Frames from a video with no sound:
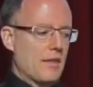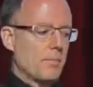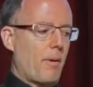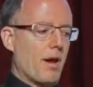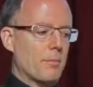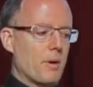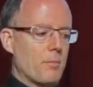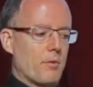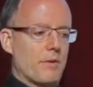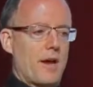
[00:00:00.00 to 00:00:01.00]
and the bottom
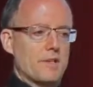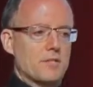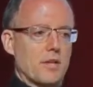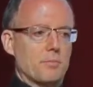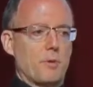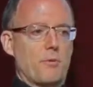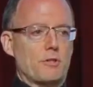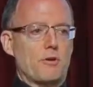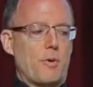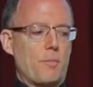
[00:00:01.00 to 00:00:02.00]
number, or diastolic blood
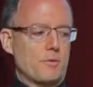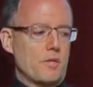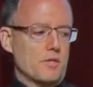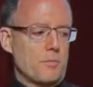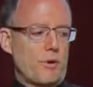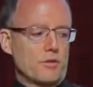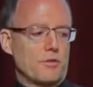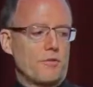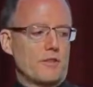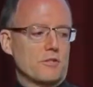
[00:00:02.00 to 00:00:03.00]
pressure, represents the pressure
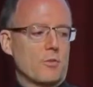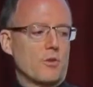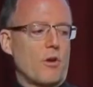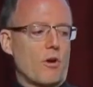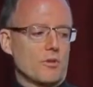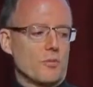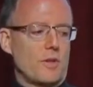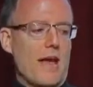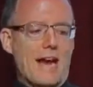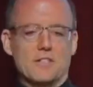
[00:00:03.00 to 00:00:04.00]
in the vessel when the heart's
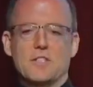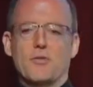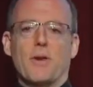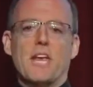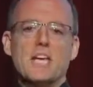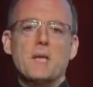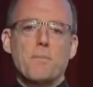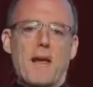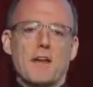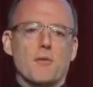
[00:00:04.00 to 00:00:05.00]
relaxed. These are
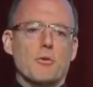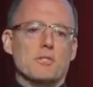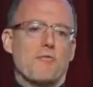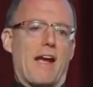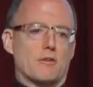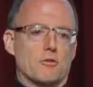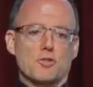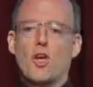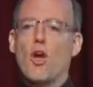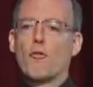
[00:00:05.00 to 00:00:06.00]
independent risk
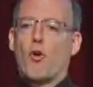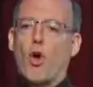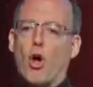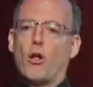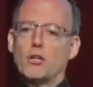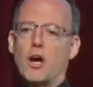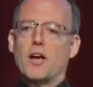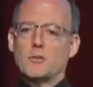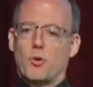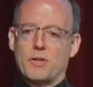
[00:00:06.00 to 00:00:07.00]
factors for
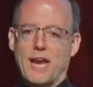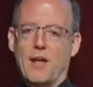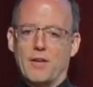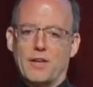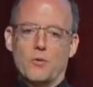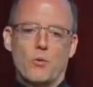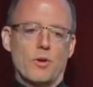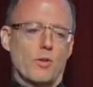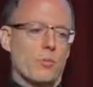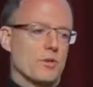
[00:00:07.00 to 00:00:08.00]
all-cause mortality. They're
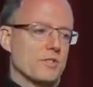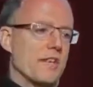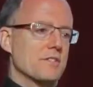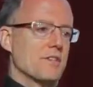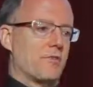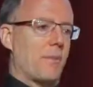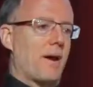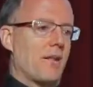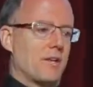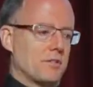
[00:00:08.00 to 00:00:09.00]
one of the more sensitive
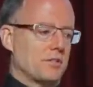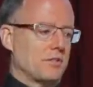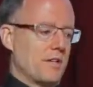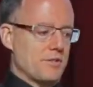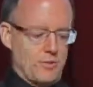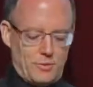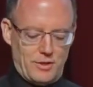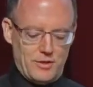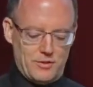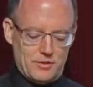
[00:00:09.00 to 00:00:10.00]
biological tests that we
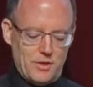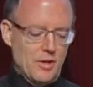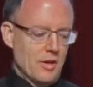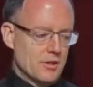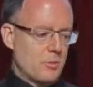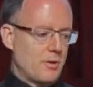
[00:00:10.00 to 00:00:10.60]
use to